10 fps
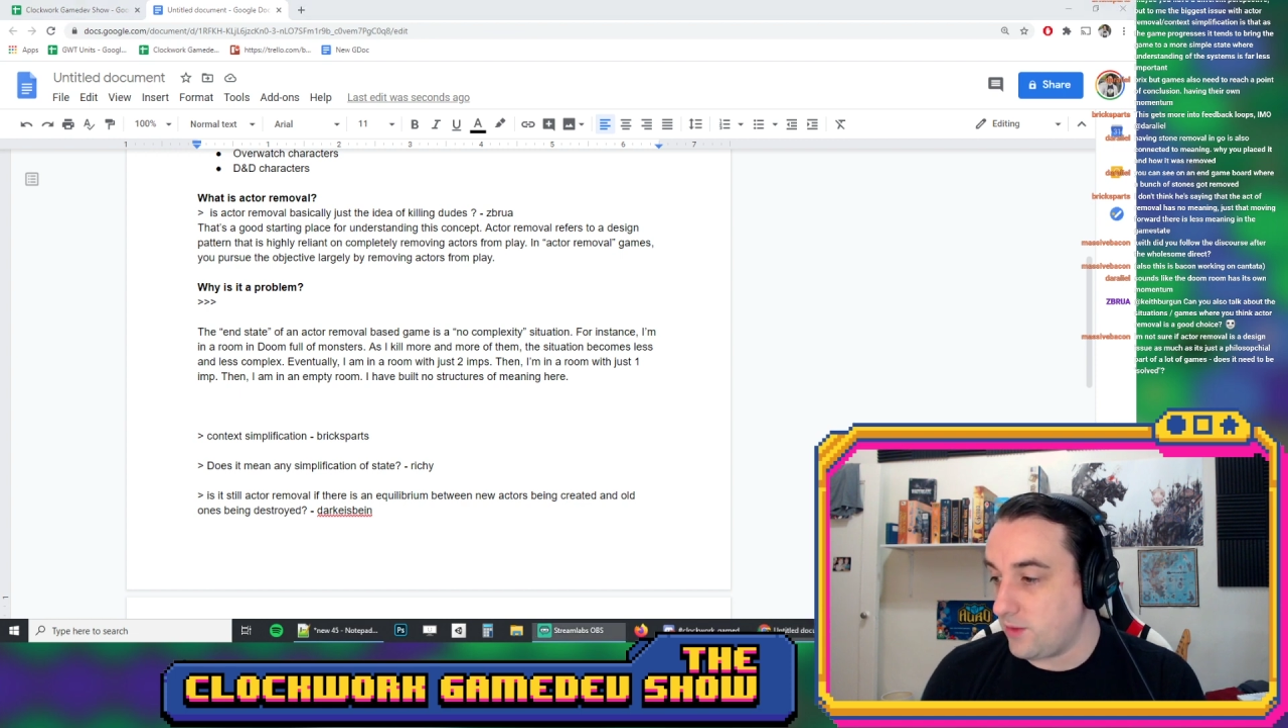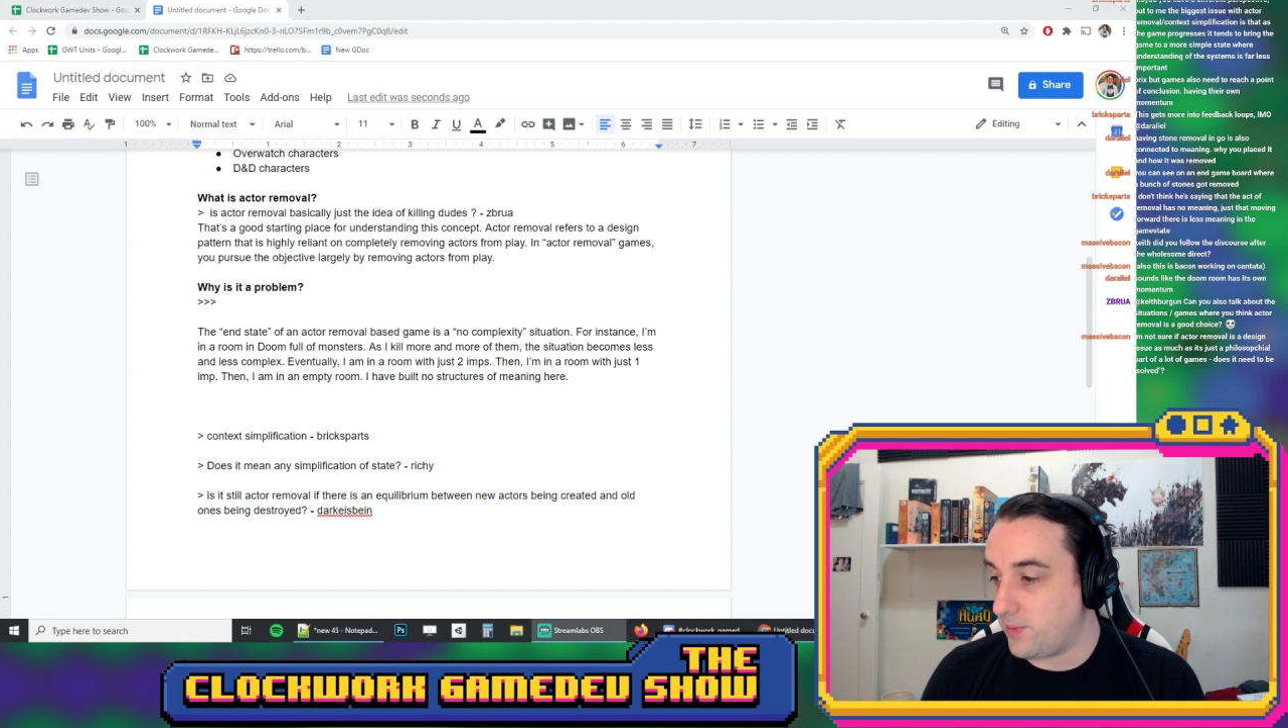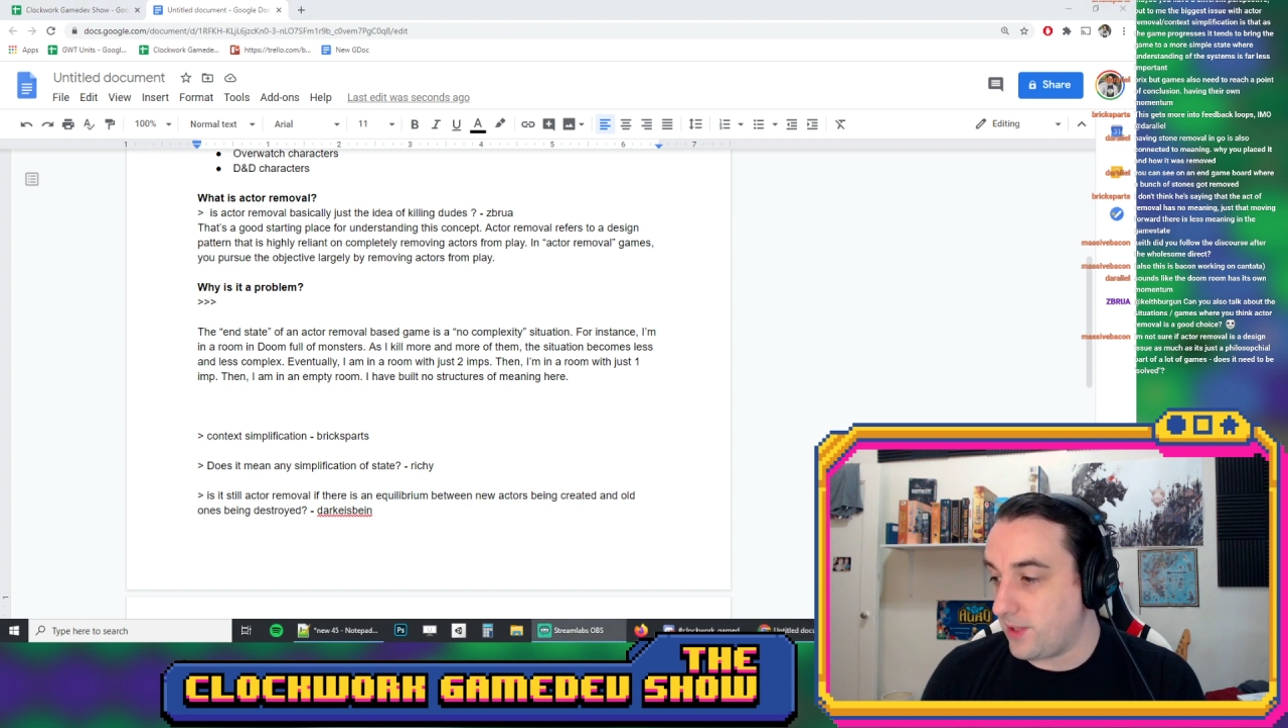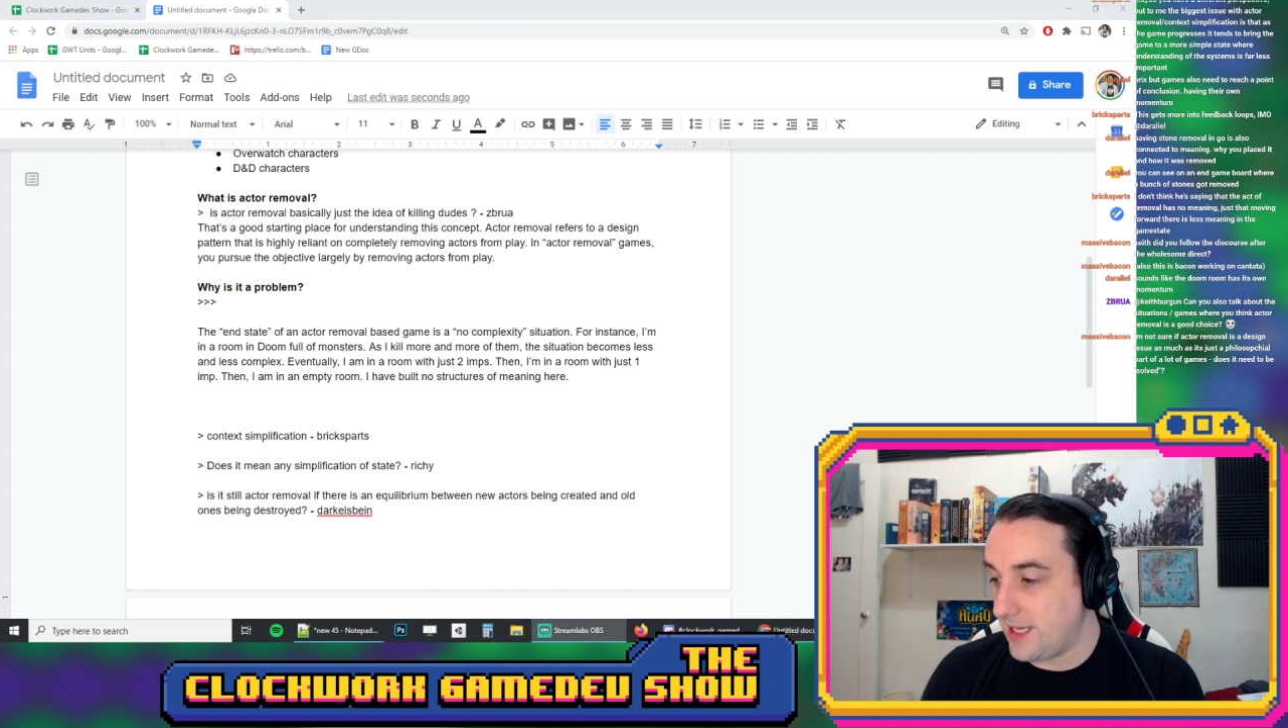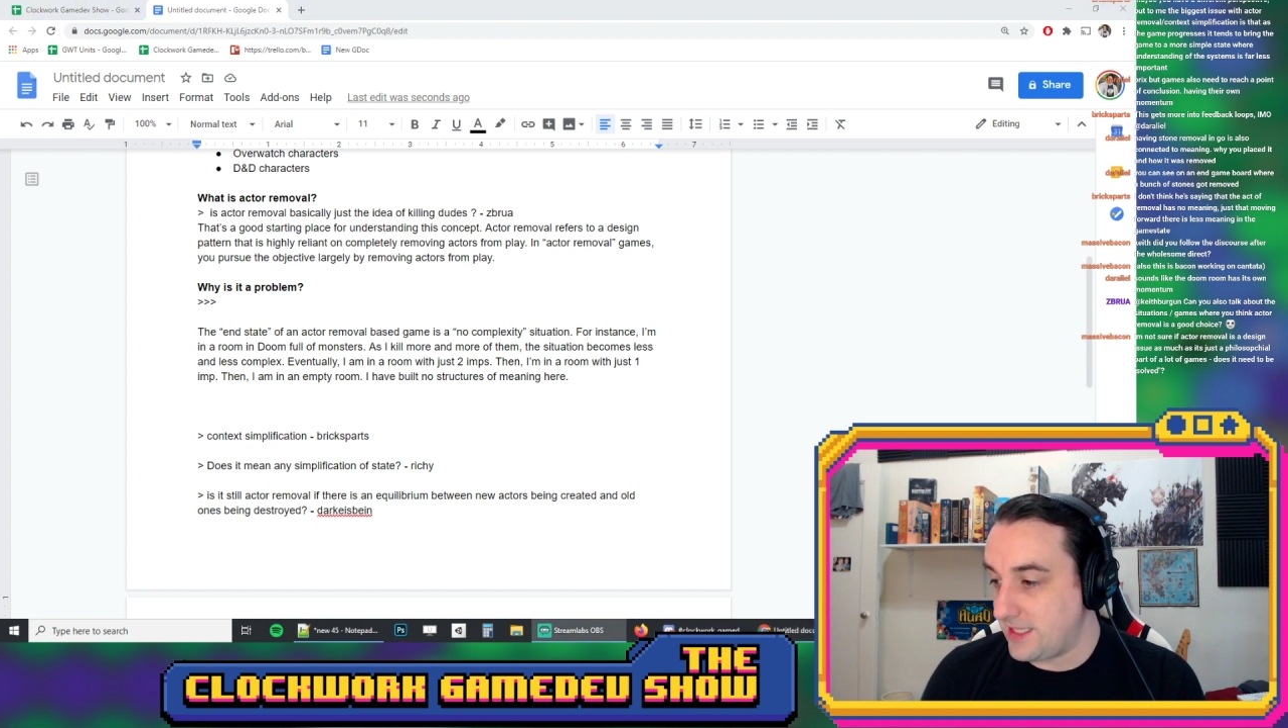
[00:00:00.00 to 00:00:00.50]

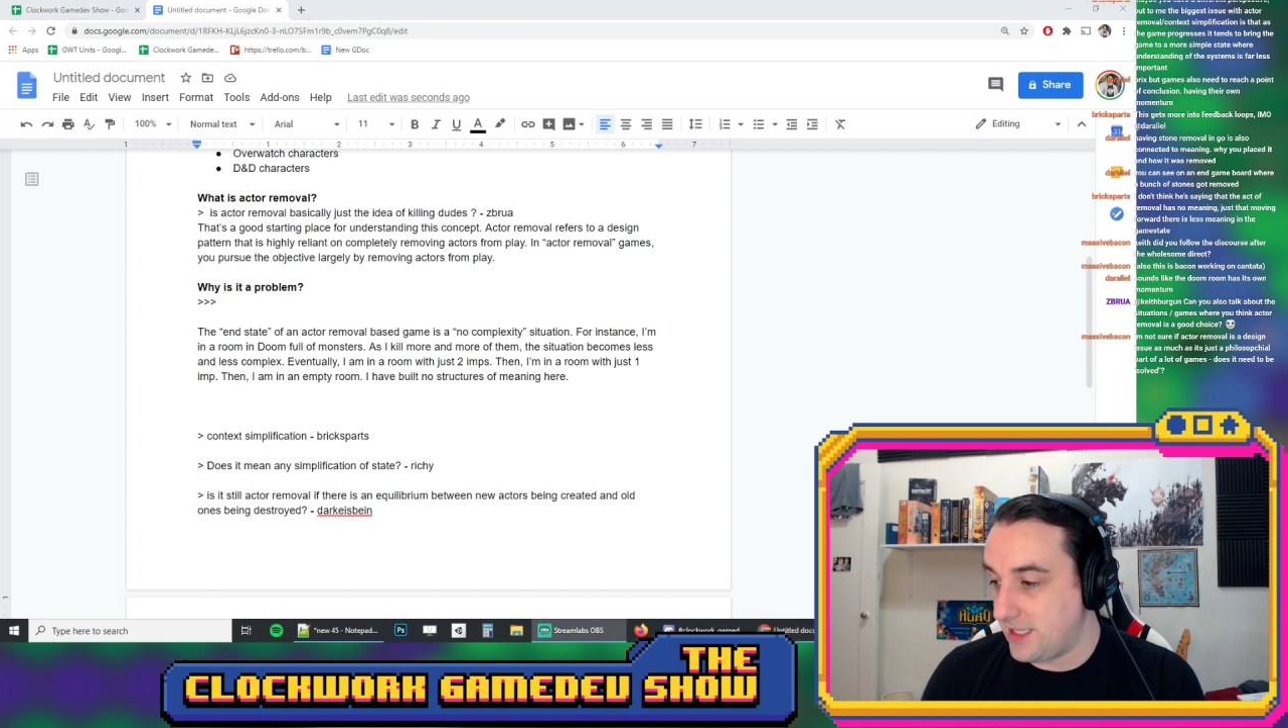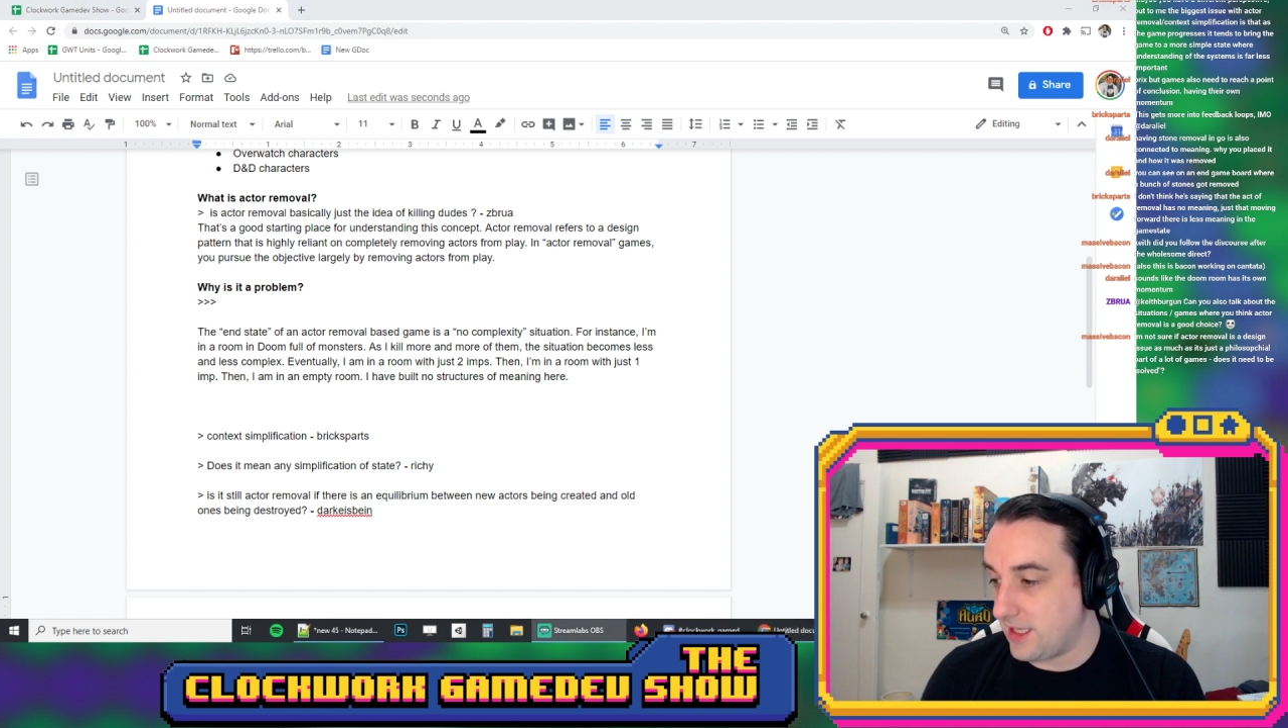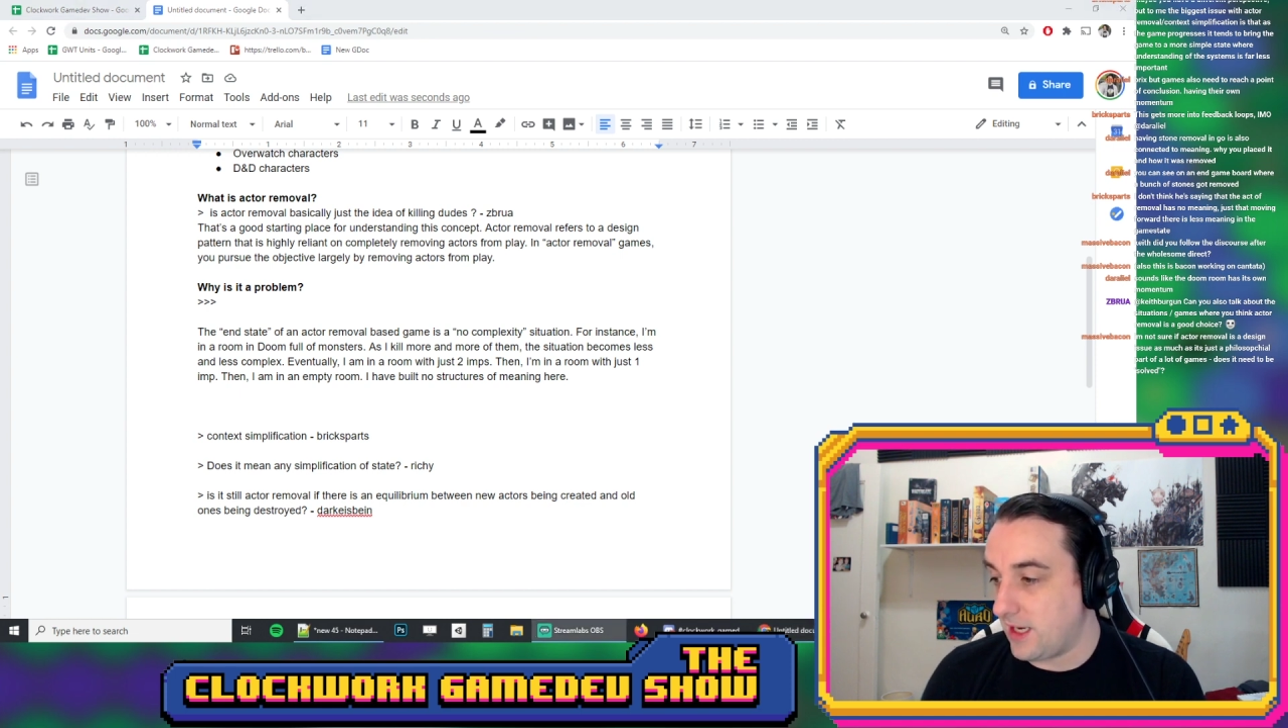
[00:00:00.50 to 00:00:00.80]
placed it